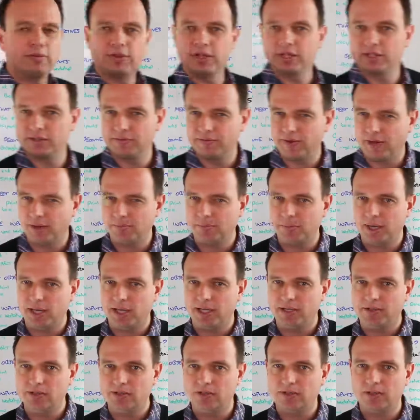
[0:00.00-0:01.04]
of these event
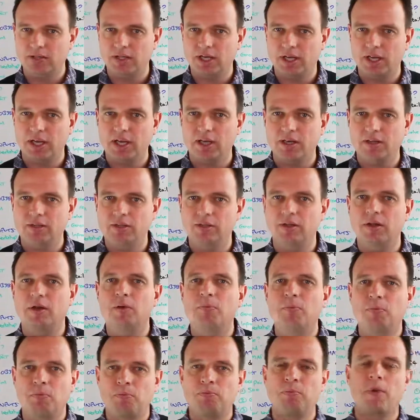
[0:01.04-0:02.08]
plans, and
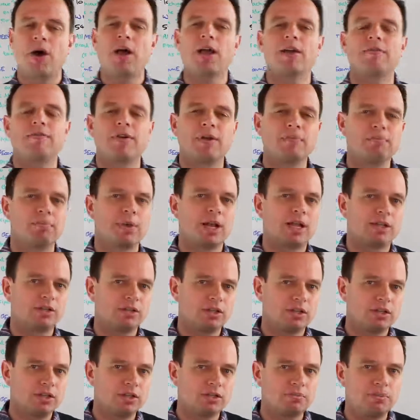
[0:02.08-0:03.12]
by event plans
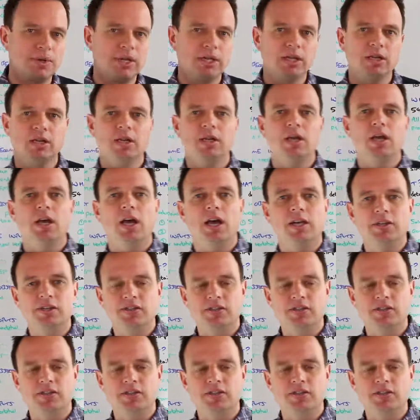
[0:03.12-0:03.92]
I just mean a